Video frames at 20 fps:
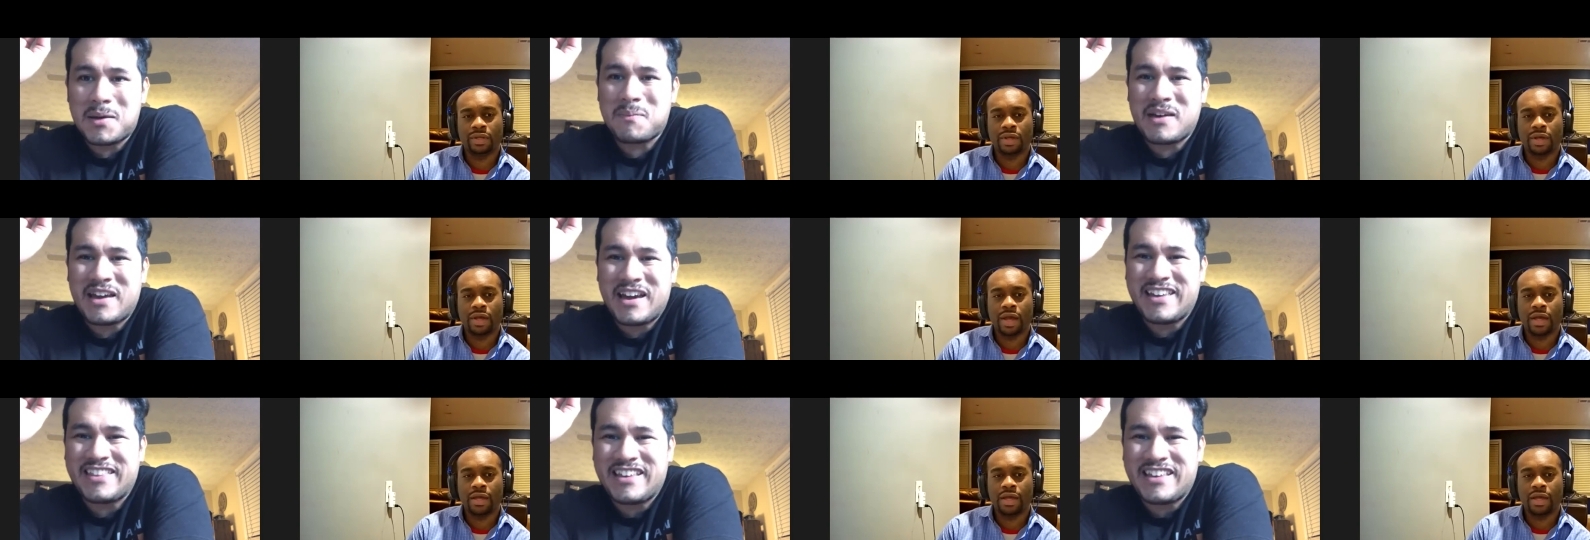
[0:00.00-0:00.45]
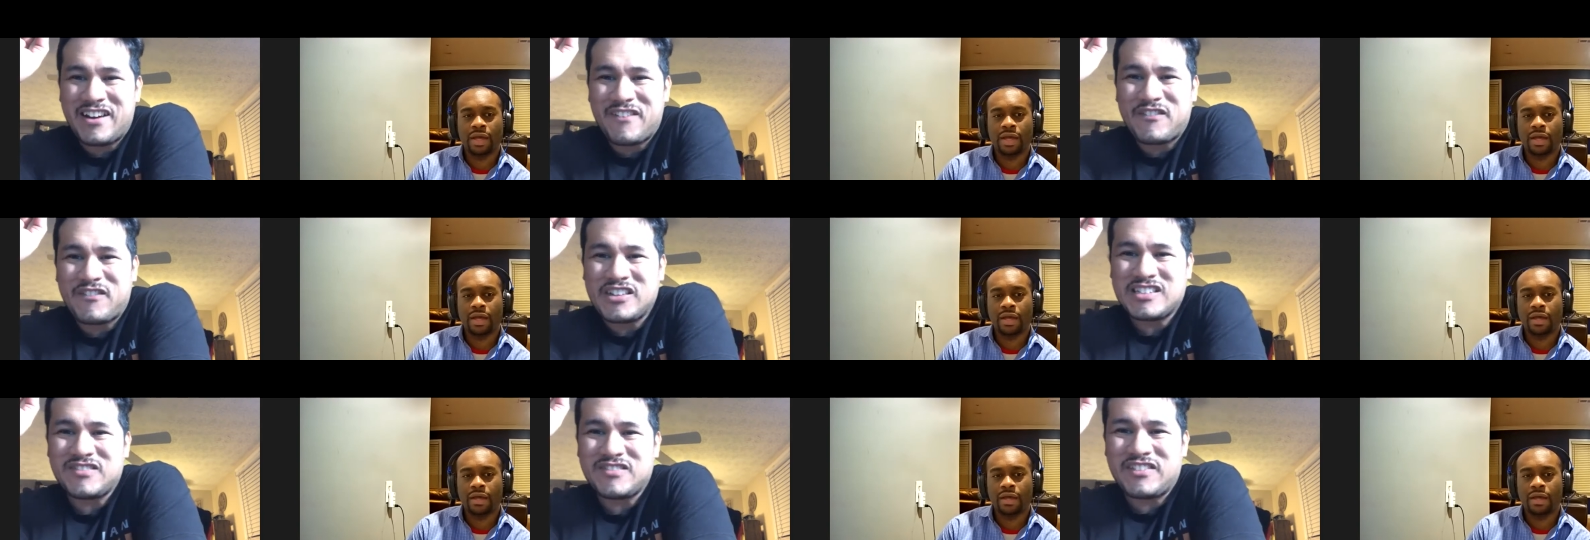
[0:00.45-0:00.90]
Speaker 1: behind I, that
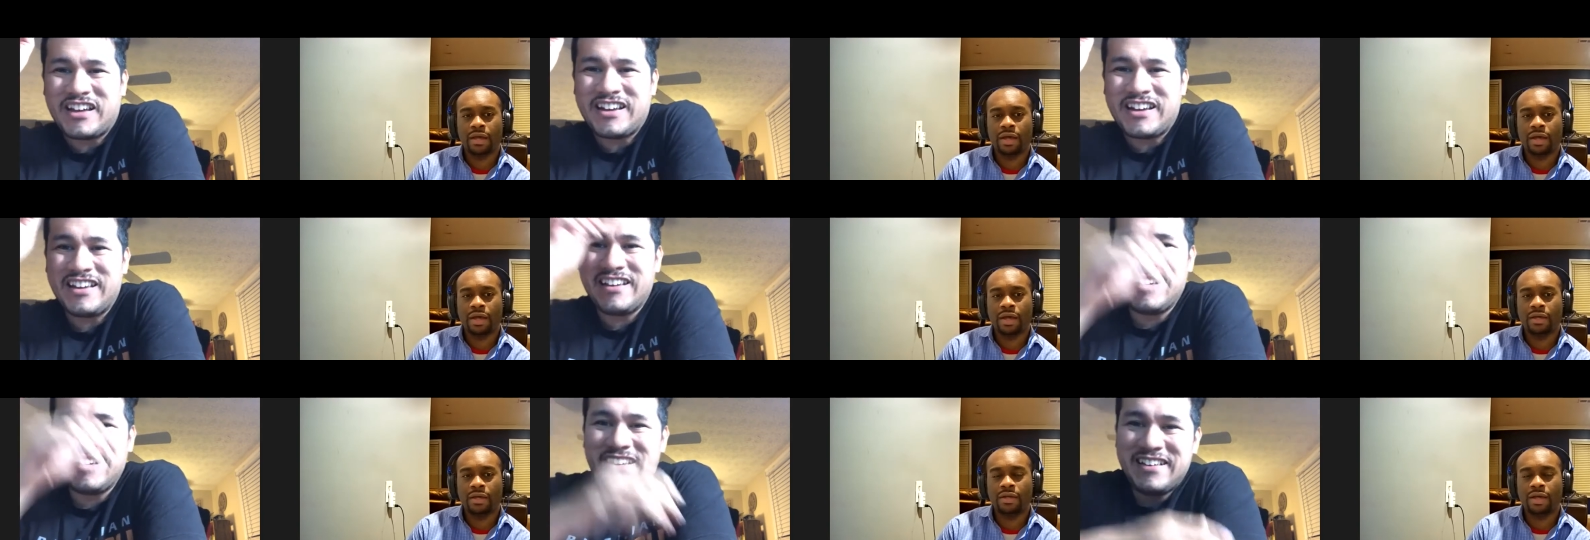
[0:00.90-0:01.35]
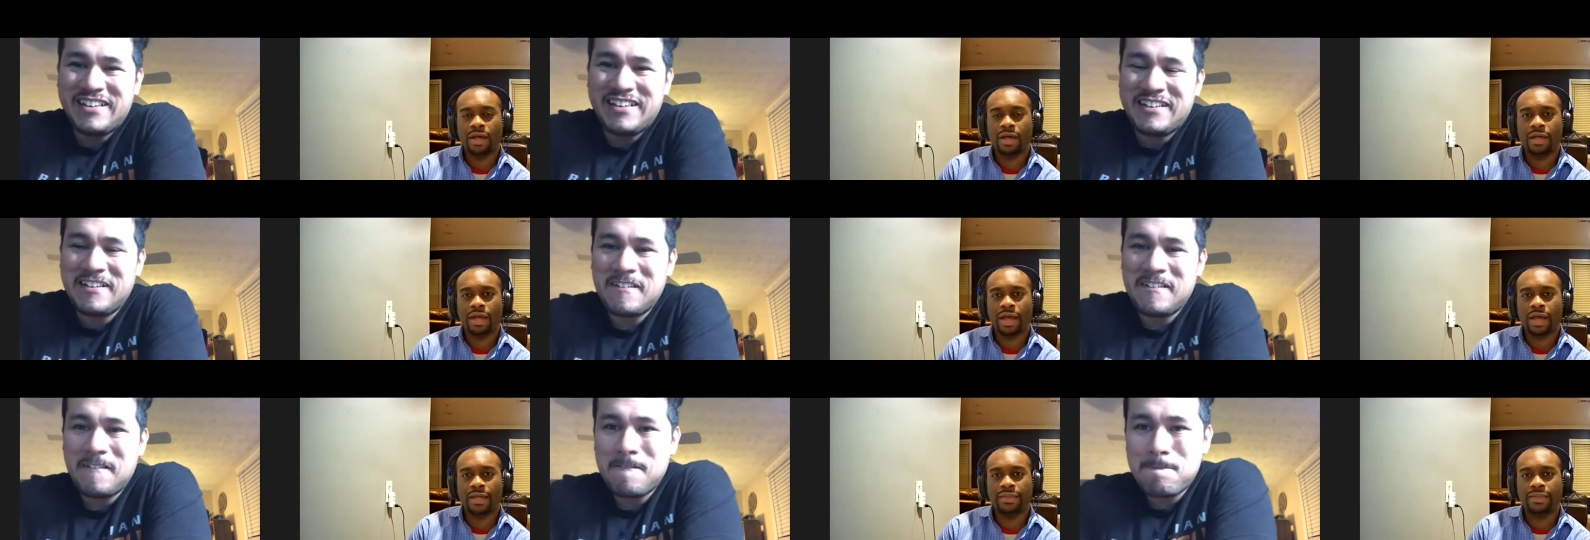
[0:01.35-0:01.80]
offensive line.
Speaker 2: I,
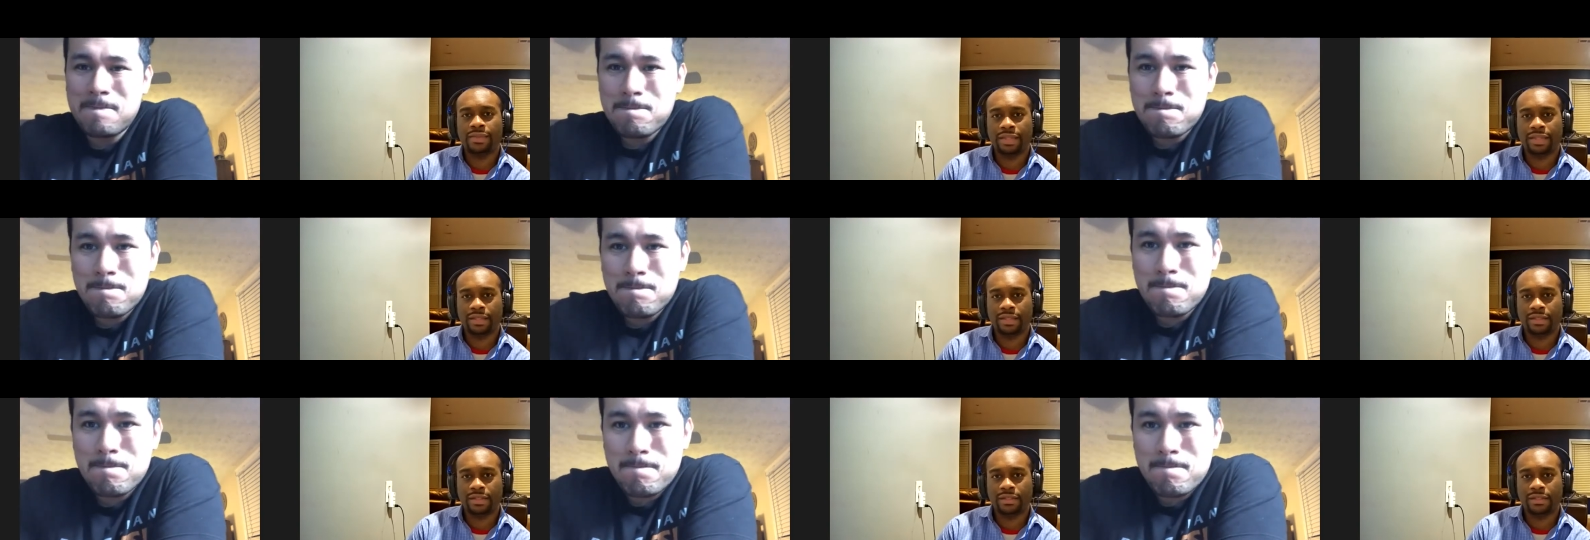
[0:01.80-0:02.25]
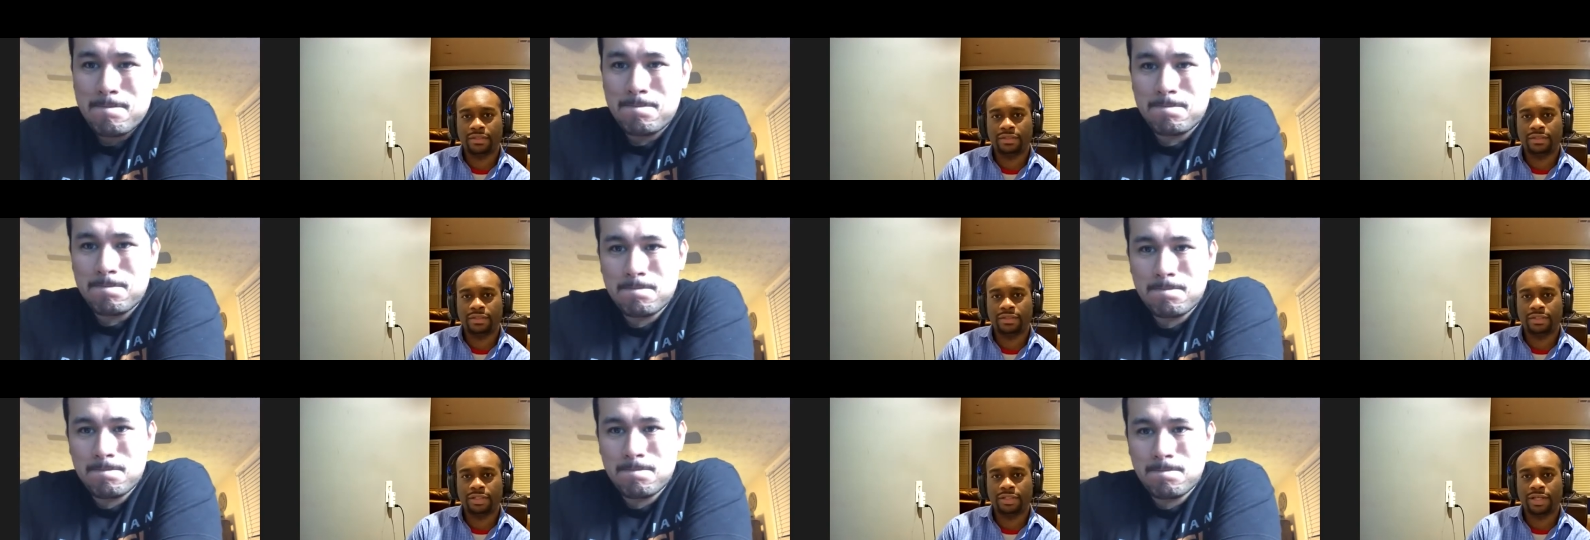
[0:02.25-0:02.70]
I think,
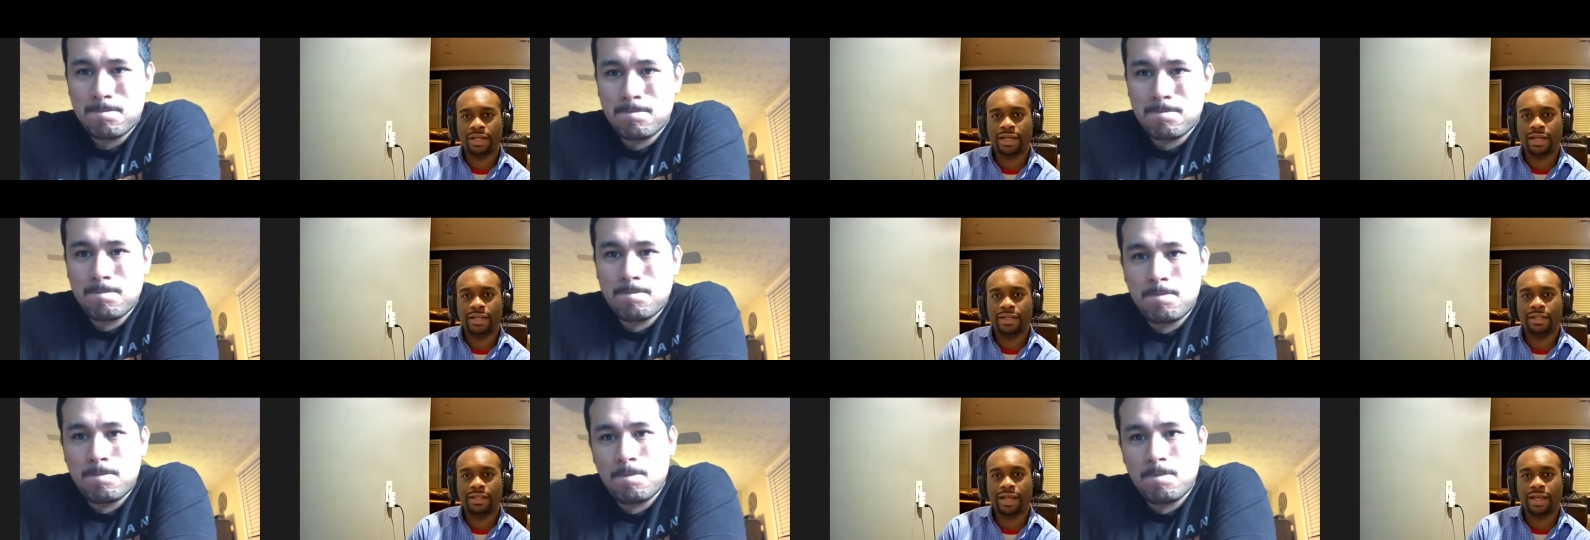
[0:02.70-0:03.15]
and